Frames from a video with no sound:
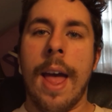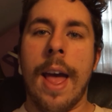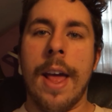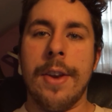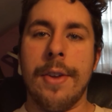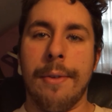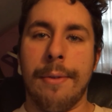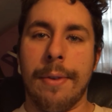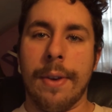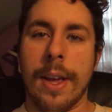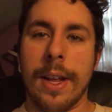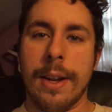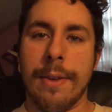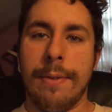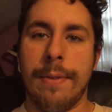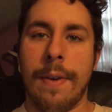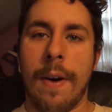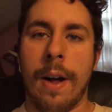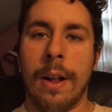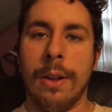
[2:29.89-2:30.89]
And don't forget to
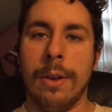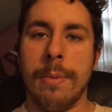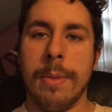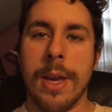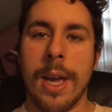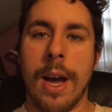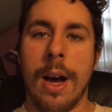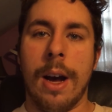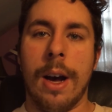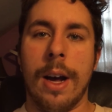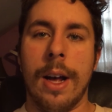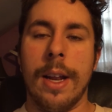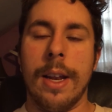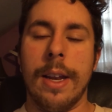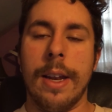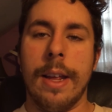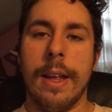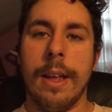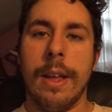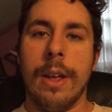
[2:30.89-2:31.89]
follow me
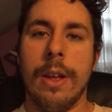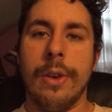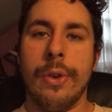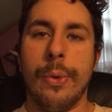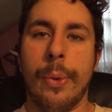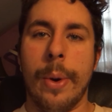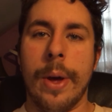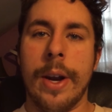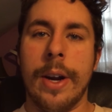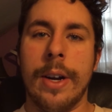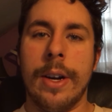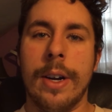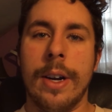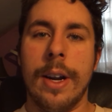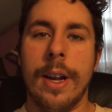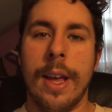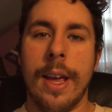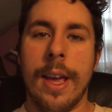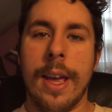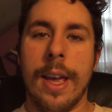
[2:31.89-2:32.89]
on
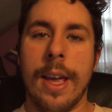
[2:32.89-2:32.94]
Twitter,